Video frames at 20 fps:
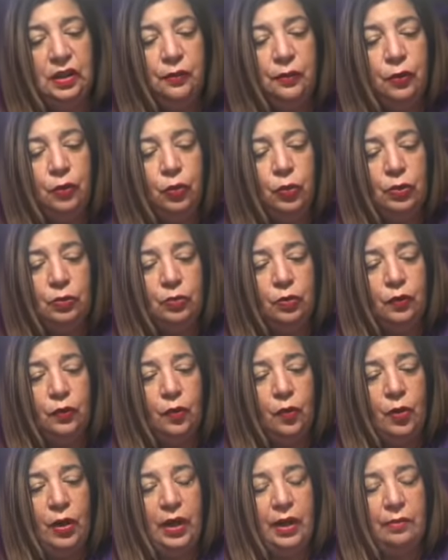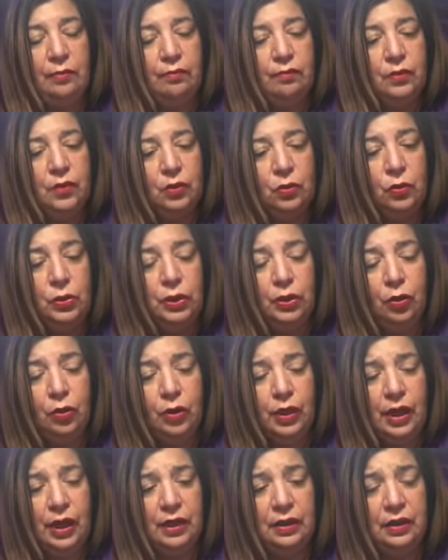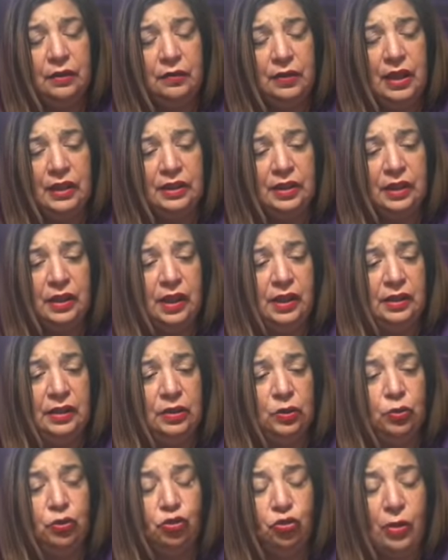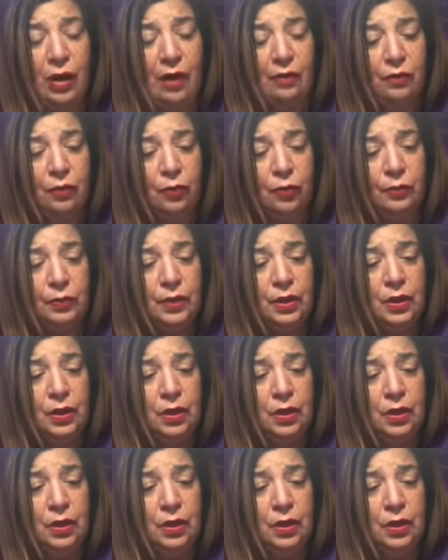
If you would move away, relocate if that's the case, or travel,